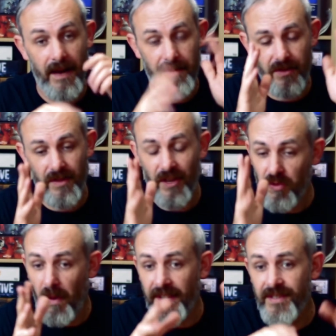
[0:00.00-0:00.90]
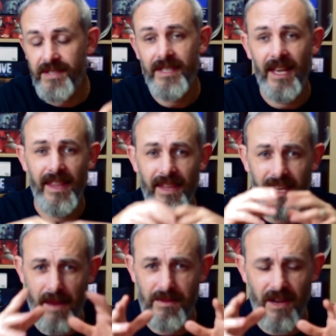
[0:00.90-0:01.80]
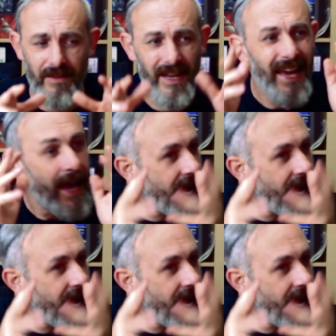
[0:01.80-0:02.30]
you do that twice and the game's over.